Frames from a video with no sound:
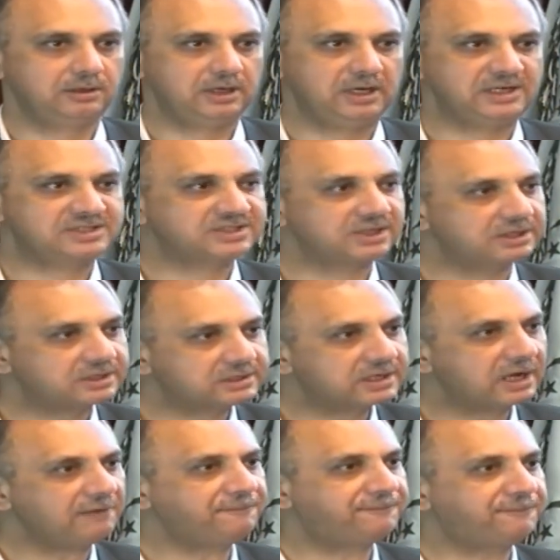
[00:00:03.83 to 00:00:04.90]
It's a
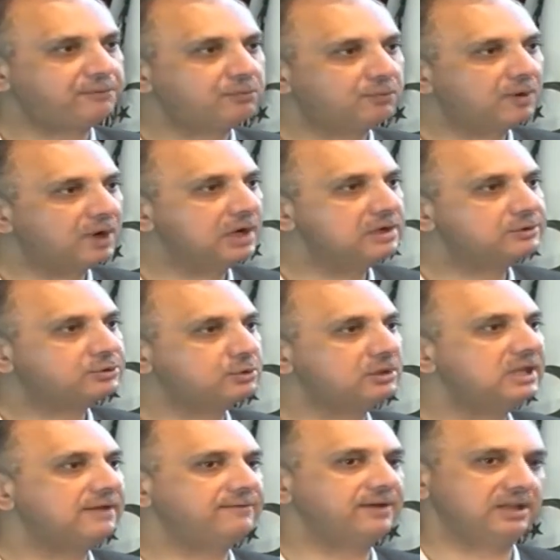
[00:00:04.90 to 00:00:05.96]
tough world to
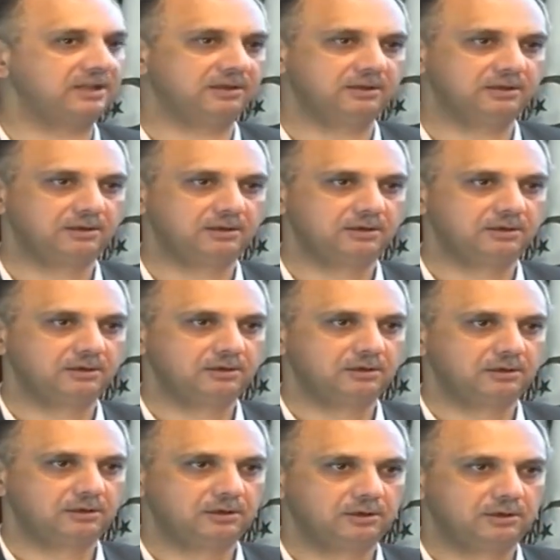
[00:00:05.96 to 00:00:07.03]
live in.
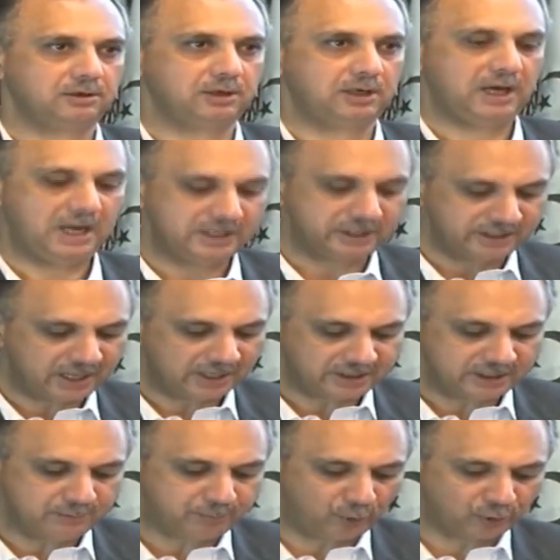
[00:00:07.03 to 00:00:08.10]
And another
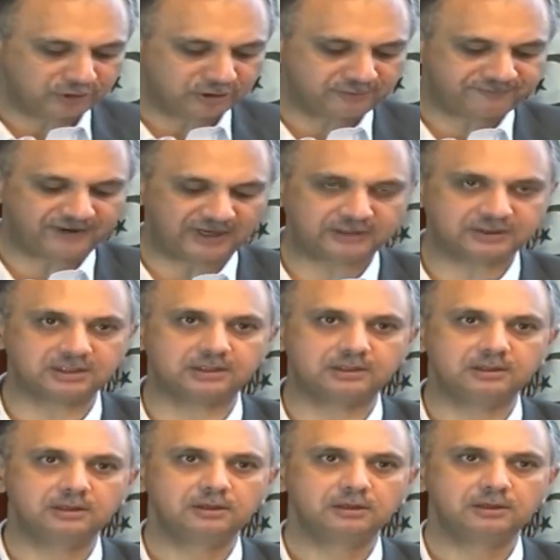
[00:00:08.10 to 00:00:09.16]
important factor
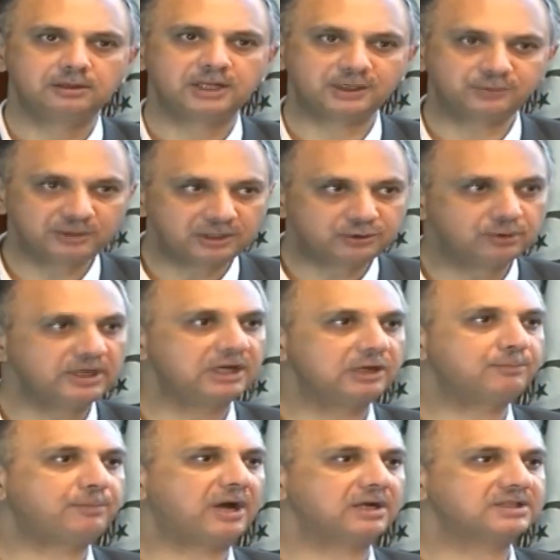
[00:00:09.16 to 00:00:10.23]
that we are doing in
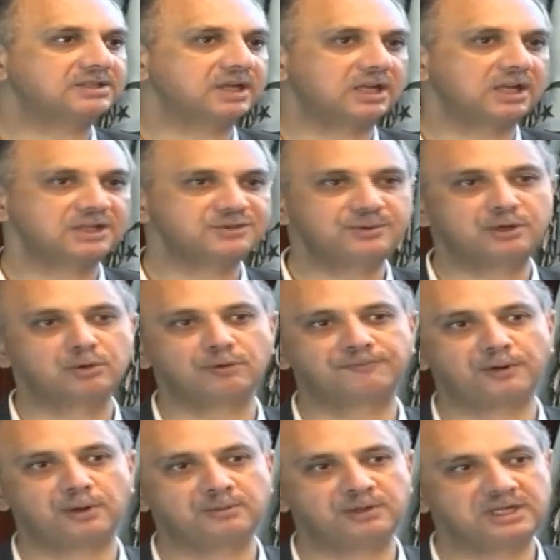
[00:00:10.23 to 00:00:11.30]
Pakistan as we go
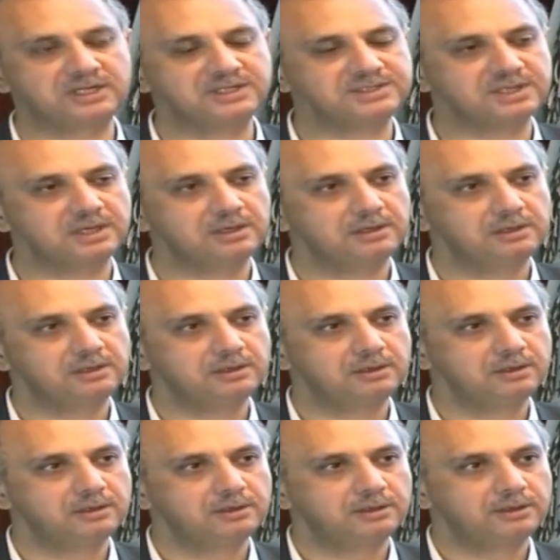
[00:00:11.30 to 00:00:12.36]
forward is
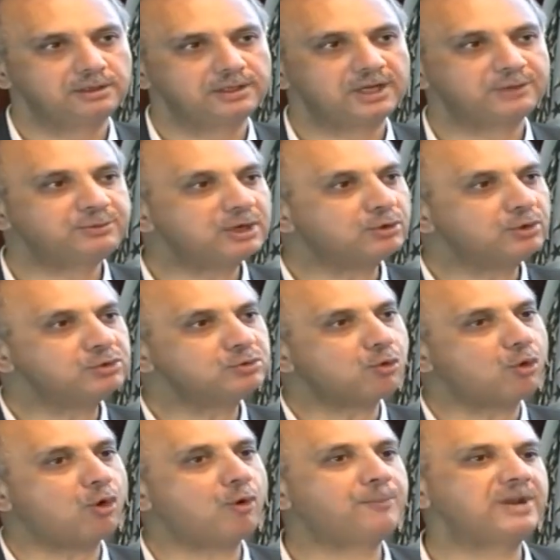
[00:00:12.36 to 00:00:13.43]
that we are going
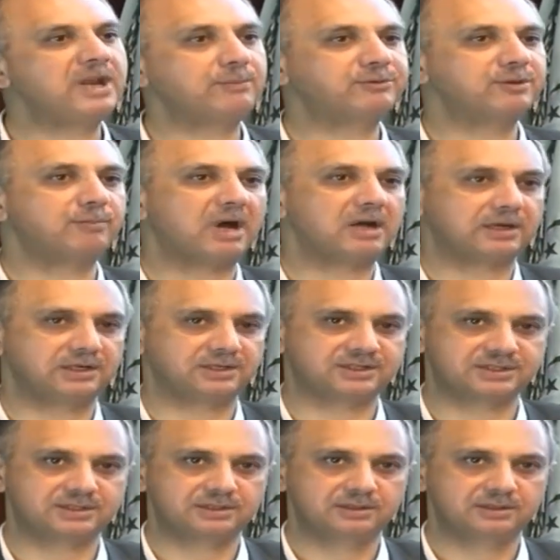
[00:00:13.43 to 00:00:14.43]
to open up the markets.